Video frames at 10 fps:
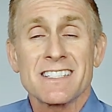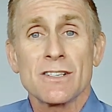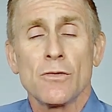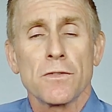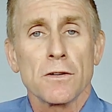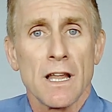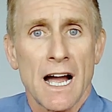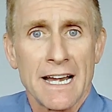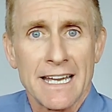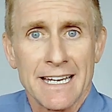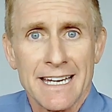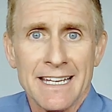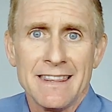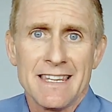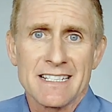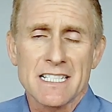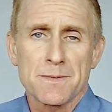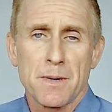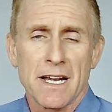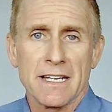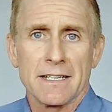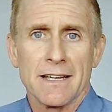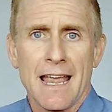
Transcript: silver lining in this spike